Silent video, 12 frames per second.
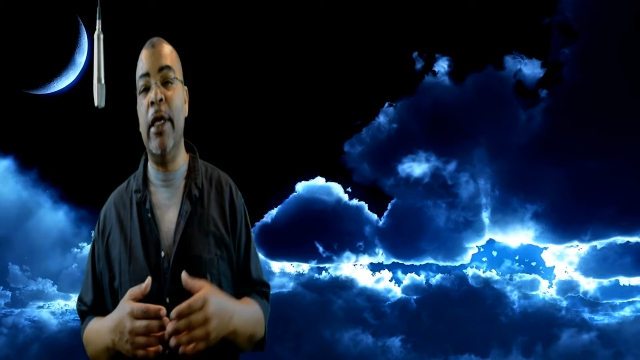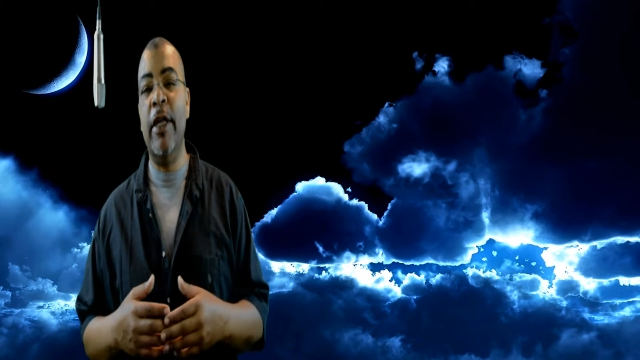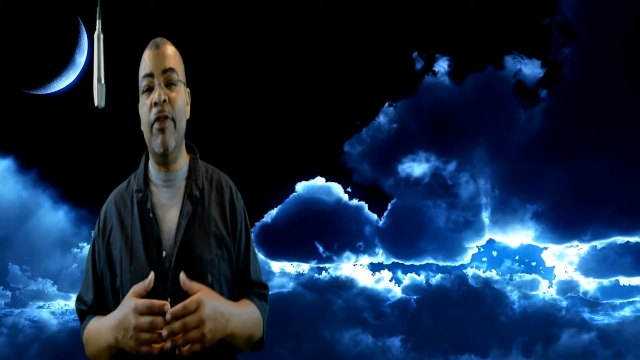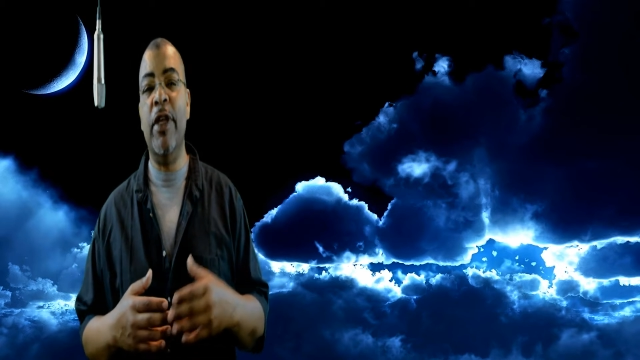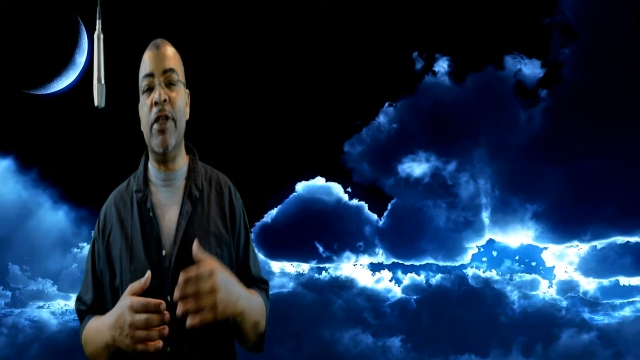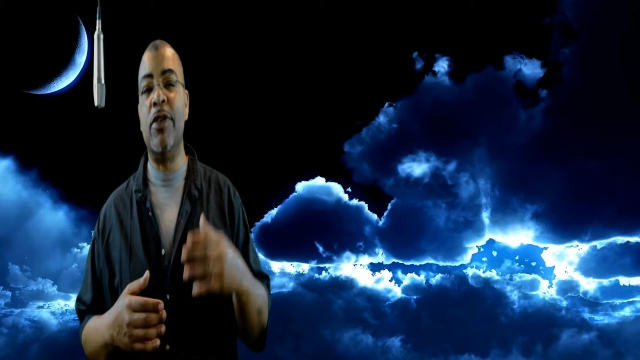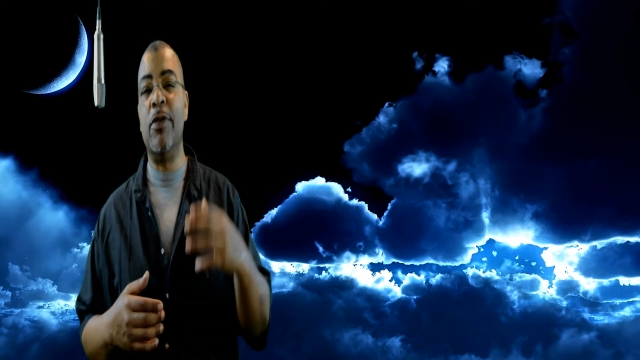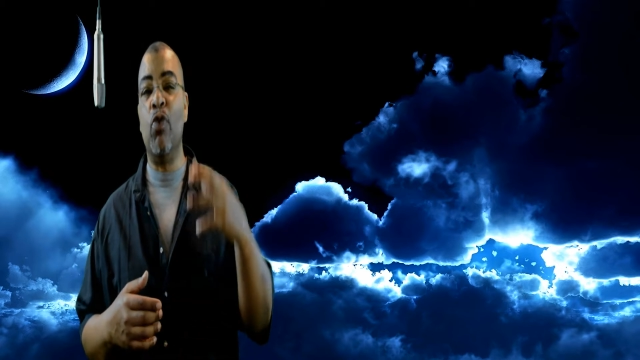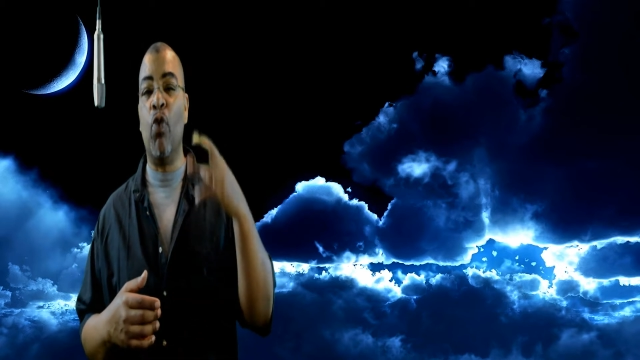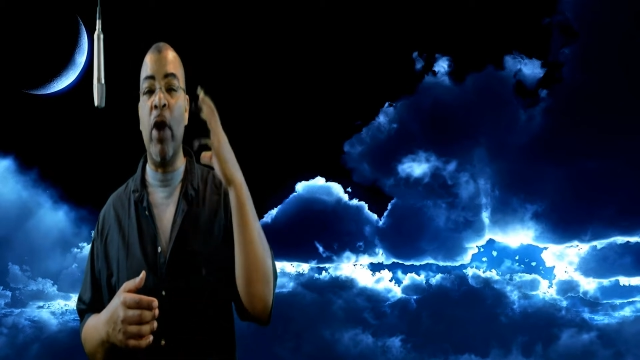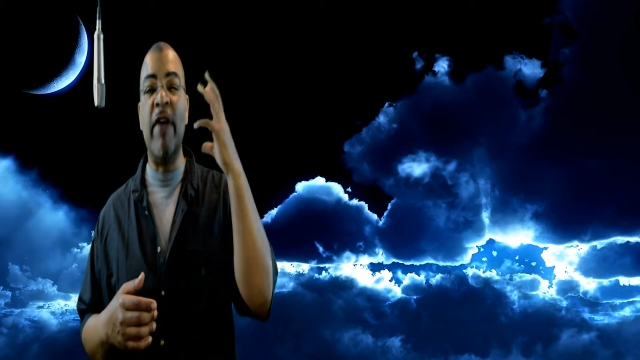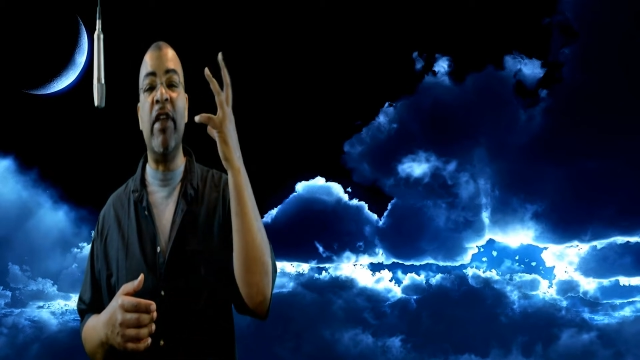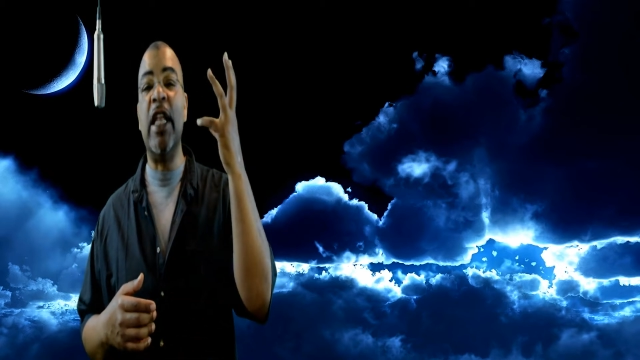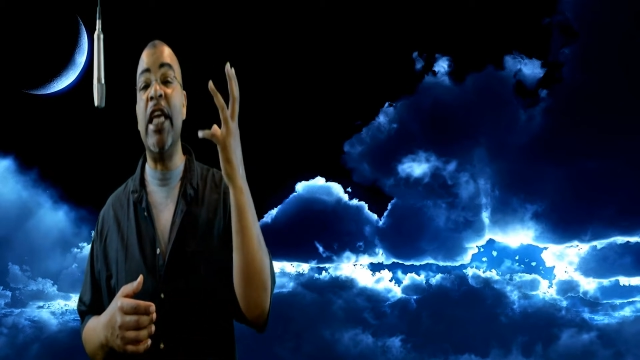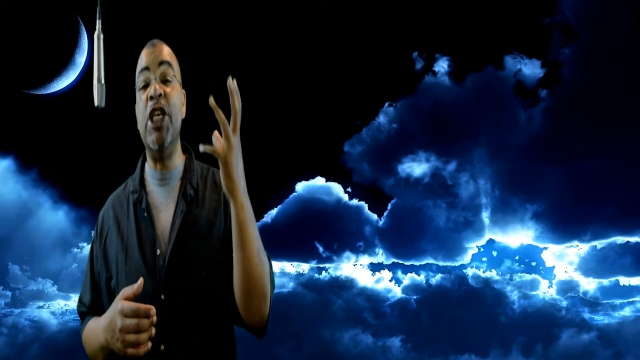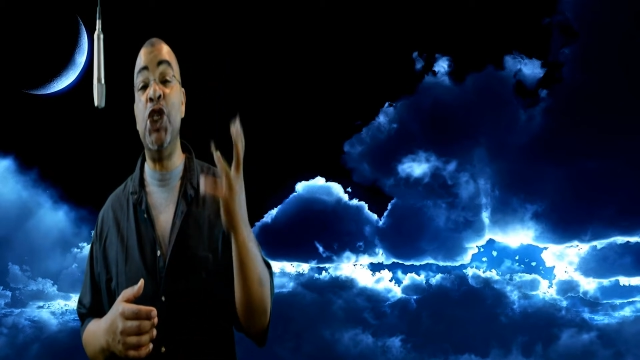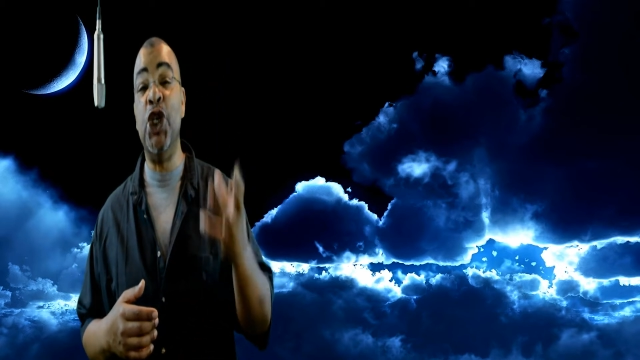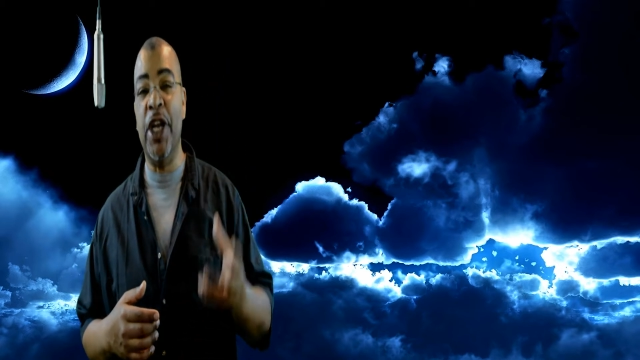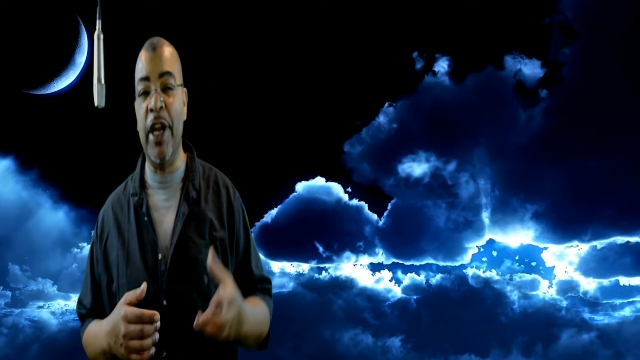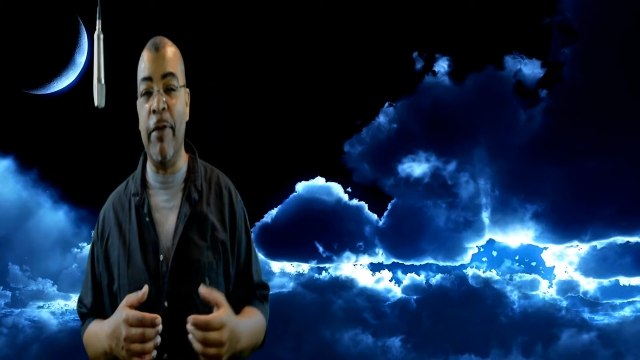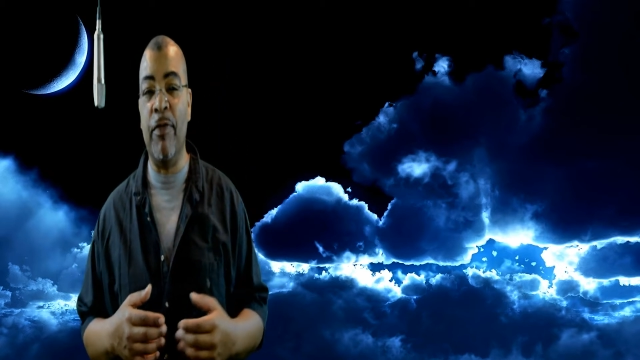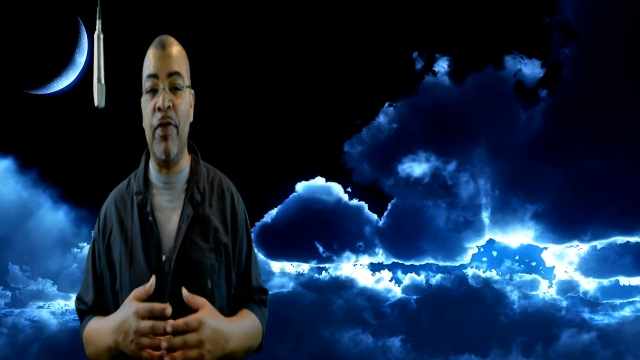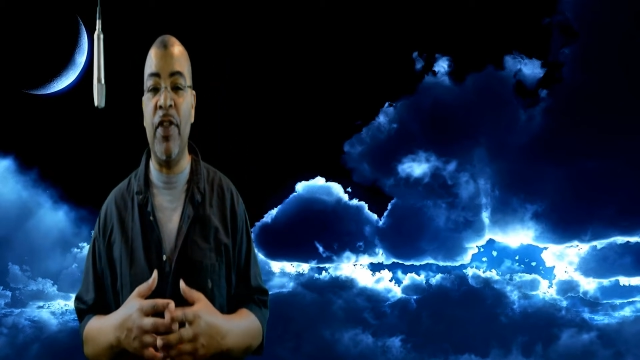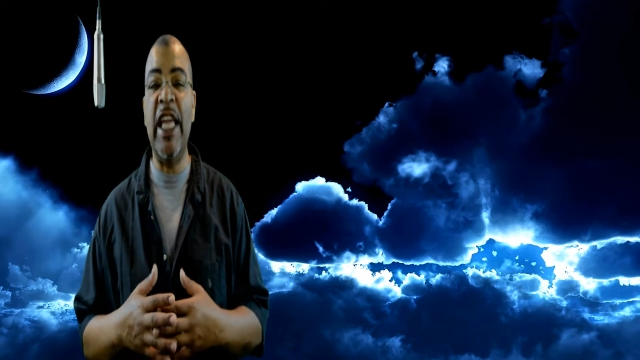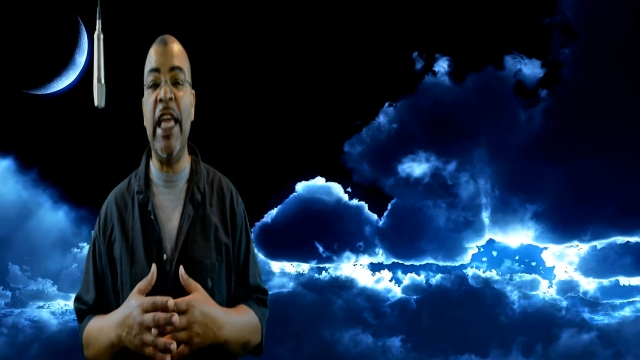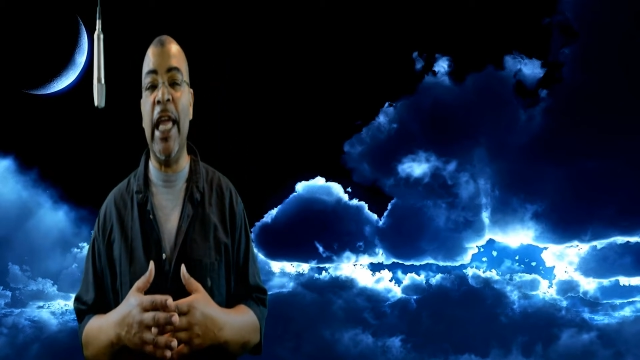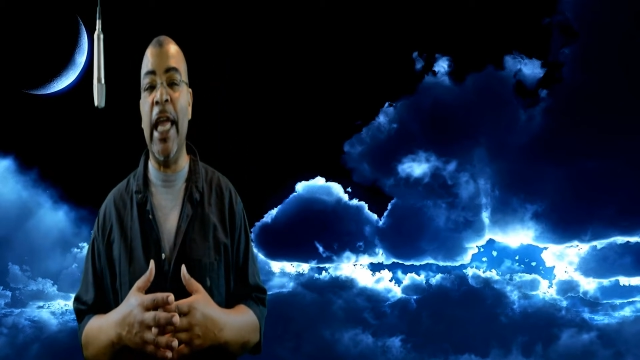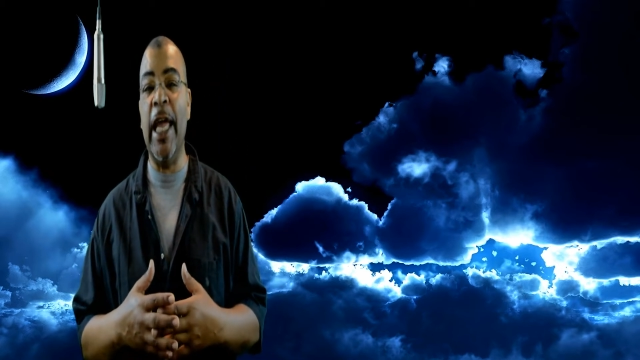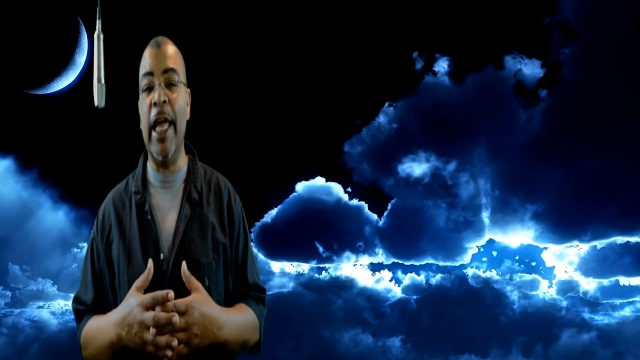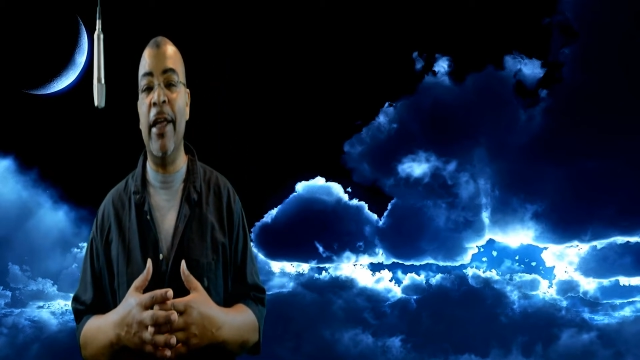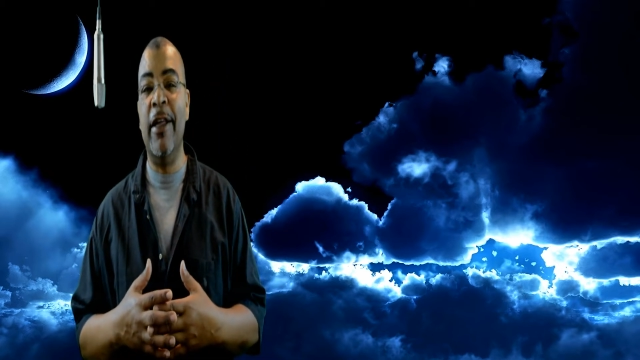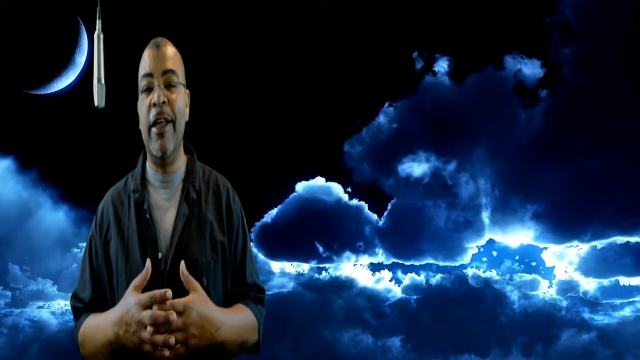this revelation of thinking